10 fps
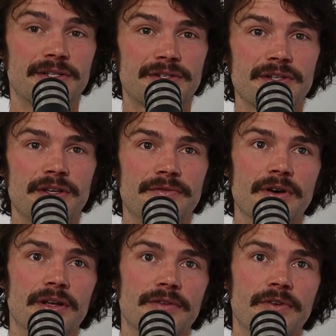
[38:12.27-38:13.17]
So you've
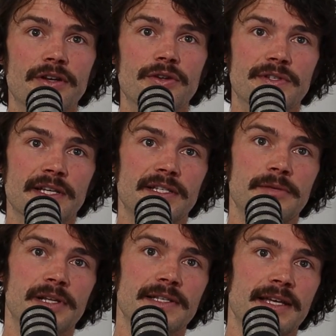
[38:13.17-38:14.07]
got to do 60
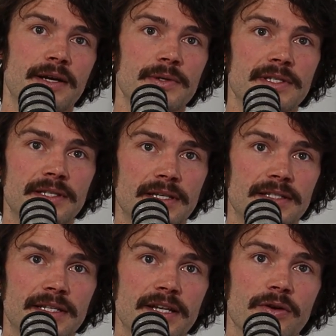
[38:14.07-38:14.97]
plus hours to
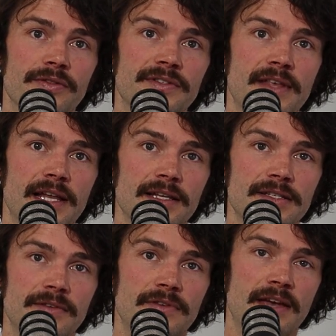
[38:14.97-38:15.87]
get onto that list
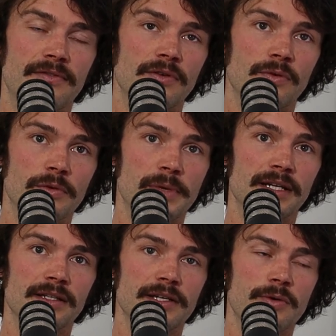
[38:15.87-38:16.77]
if you haven't
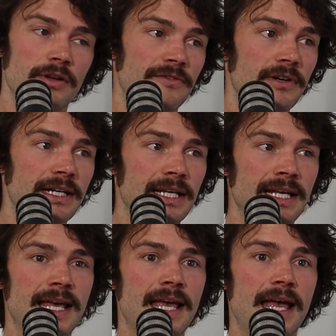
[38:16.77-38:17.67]
automatically qualified.
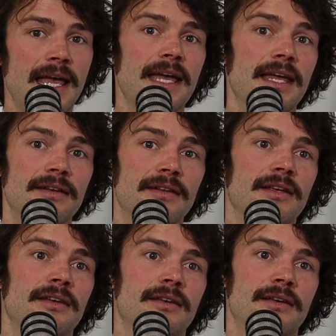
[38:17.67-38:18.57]
And
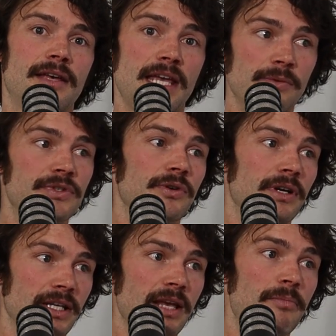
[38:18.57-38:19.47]
he was trying to
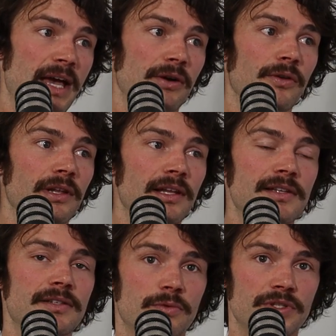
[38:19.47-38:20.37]
get back on the
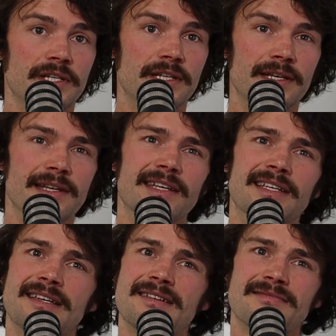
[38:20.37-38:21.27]
list, which he did.
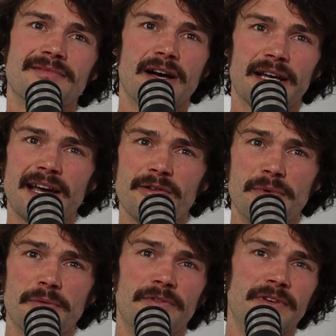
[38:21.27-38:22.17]
I can't
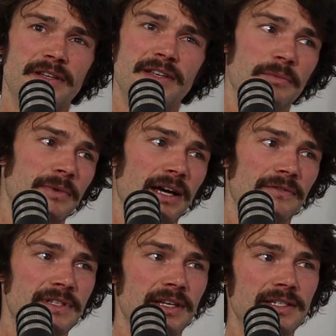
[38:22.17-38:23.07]
remember if he dipped after
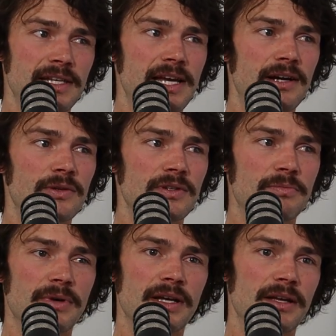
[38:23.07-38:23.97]
60 hours,
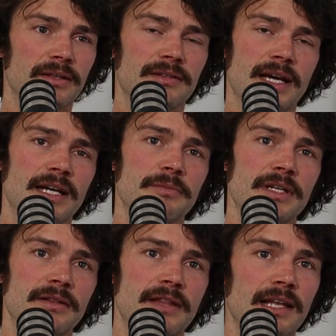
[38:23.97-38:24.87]
but it can't have
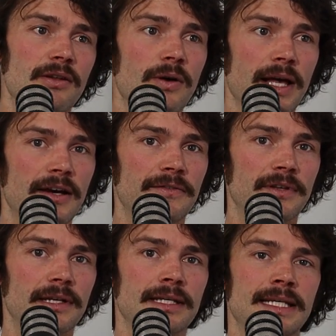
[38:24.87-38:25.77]
been that long
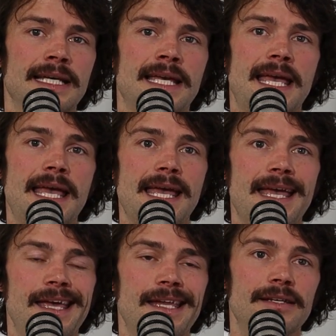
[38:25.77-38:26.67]
after.
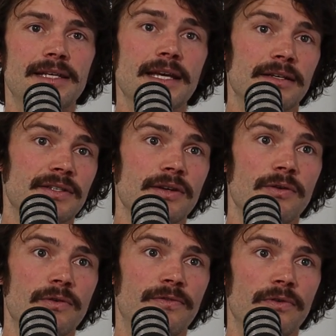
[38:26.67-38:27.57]
And yeah, so
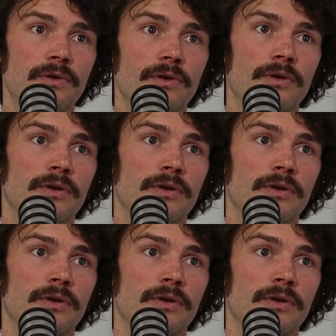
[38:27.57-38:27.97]
from